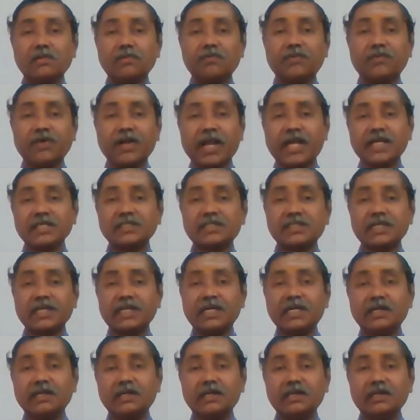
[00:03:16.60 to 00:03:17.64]
finance
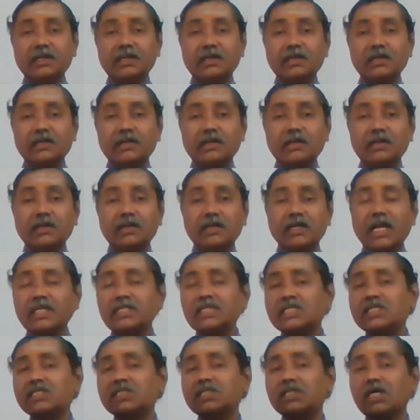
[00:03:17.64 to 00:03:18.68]
head. Like
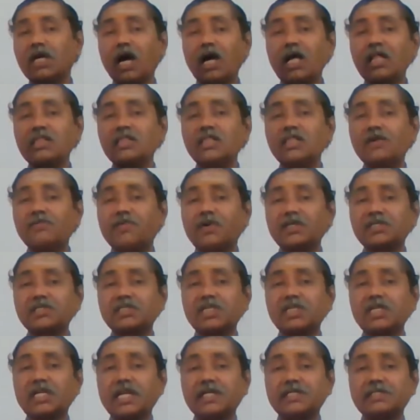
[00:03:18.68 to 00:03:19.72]
this, all the
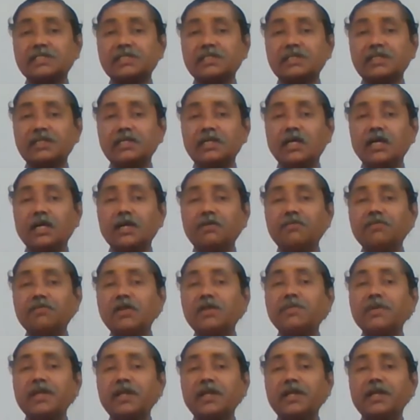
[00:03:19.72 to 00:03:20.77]
functional heads
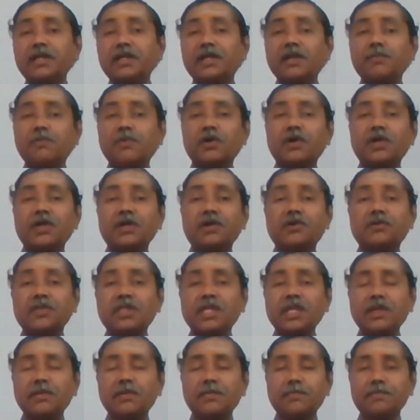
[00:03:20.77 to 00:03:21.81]
will be reporting to
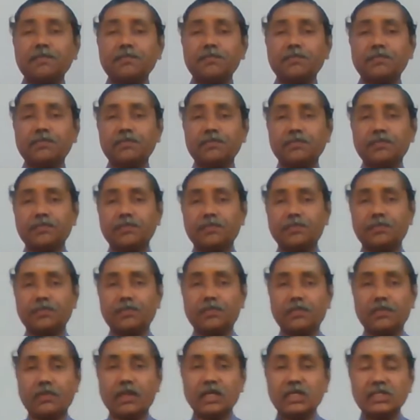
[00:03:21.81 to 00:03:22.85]
the
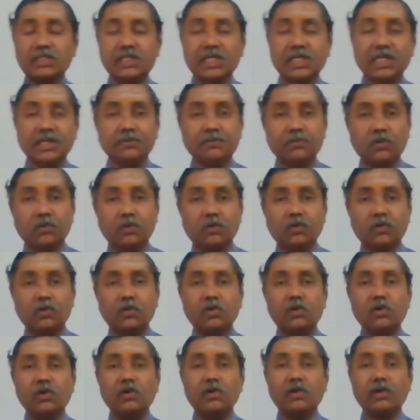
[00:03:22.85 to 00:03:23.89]
CEO,
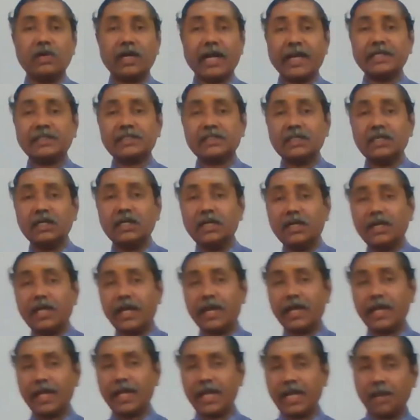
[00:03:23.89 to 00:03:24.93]
right?
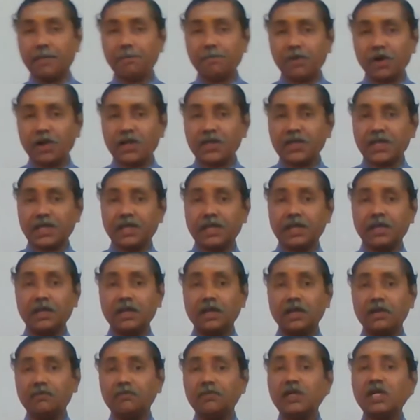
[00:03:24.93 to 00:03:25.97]
An employee
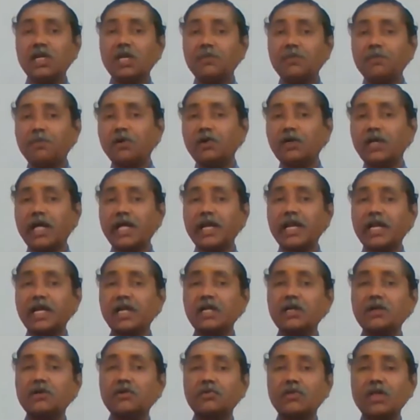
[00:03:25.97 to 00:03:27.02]
will report
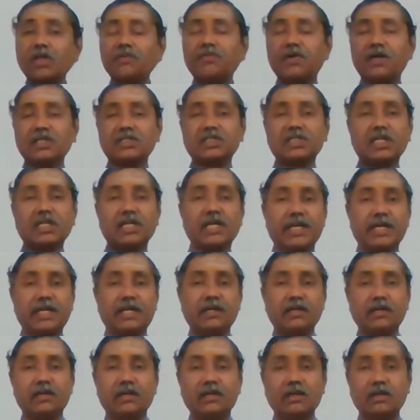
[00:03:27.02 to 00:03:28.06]
directly to the function head